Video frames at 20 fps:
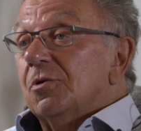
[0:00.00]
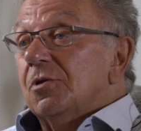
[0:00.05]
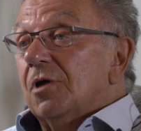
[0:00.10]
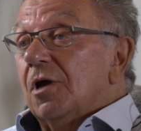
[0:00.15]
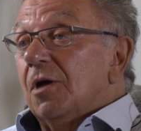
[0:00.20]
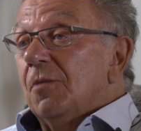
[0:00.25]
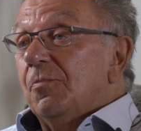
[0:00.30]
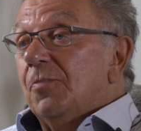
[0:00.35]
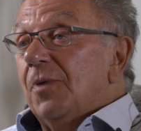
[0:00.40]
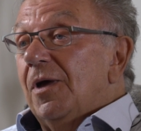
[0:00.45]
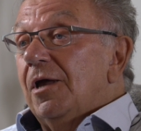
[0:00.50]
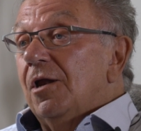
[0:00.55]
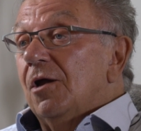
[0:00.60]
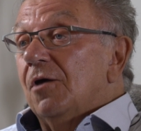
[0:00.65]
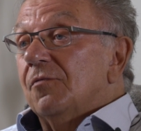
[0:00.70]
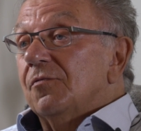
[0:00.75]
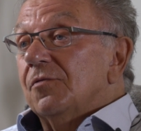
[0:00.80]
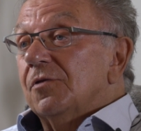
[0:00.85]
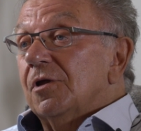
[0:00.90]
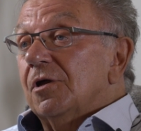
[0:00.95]
They got paid
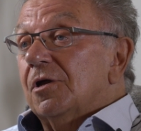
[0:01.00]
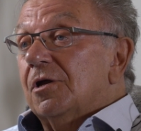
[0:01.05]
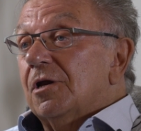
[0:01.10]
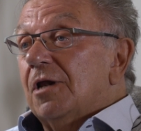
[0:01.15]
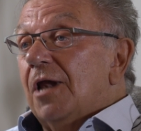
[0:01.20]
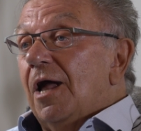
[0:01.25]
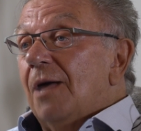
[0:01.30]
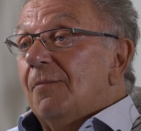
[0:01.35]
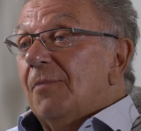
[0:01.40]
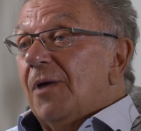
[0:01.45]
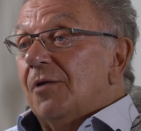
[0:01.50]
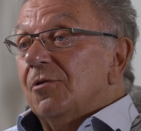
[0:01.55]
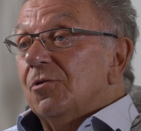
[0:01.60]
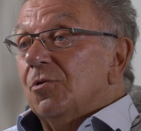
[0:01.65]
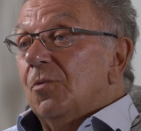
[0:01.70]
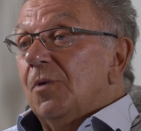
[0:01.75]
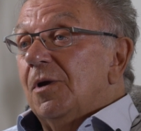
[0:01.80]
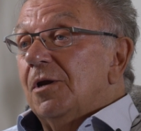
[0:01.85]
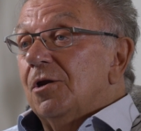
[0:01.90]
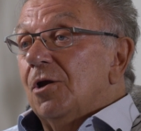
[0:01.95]
off and they'd climb out the
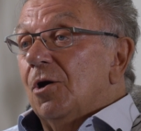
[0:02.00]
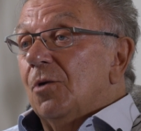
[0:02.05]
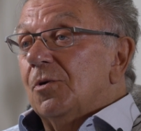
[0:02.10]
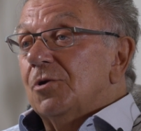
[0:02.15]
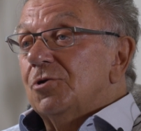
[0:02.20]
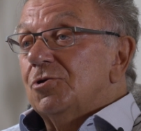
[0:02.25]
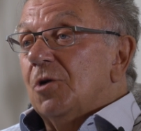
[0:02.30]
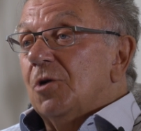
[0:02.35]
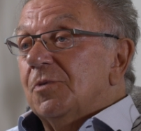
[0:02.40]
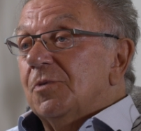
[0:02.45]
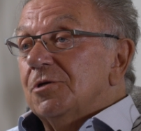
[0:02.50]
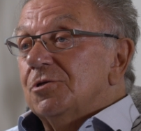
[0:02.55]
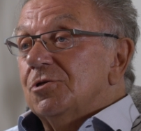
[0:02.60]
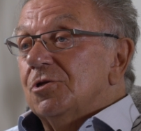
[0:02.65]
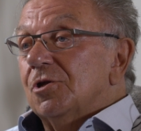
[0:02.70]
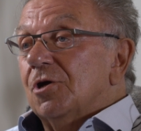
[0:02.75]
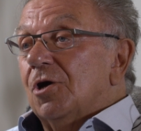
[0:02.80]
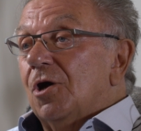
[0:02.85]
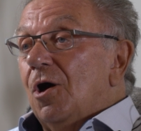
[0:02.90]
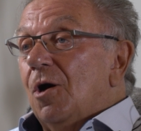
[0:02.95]
window and into
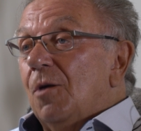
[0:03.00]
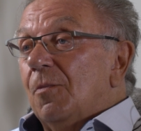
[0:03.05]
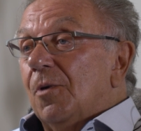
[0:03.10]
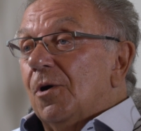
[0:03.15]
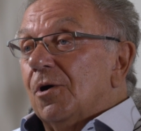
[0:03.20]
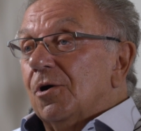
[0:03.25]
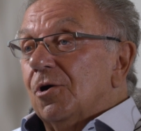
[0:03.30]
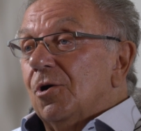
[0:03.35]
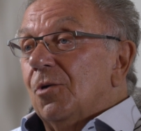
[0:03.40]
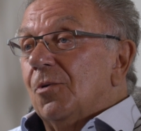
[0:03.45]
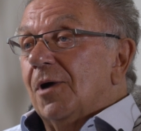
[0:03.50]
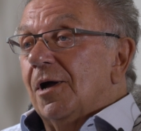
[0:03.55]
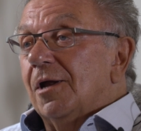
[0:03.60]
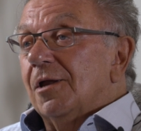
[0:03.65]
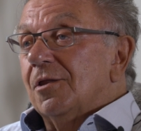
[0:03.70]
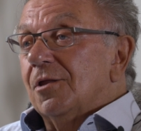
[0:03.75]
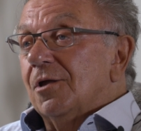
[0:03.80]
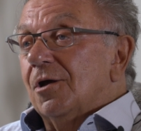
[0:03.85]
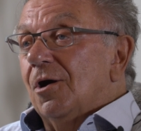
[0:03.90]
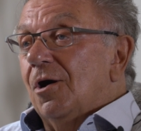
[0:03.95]
the car park and go and get
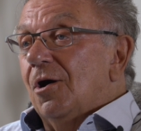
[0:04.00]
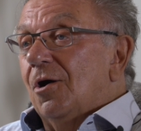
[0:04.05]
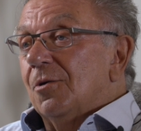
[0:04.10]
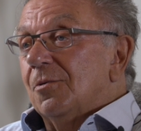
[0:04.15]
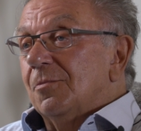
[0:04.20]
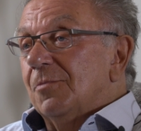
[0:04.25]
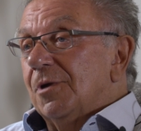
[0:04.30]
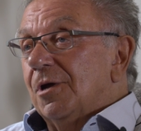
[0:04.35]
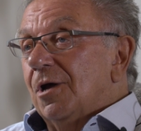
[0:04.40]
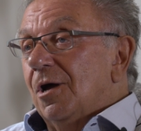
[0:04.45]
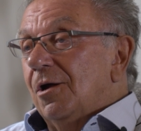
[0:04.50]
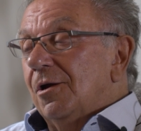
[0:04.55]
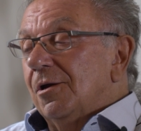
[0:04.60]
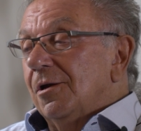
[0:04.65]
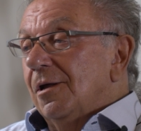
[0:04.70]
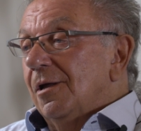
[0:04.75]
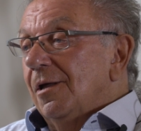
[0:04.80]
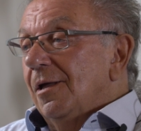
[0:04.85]
in the car and be gone.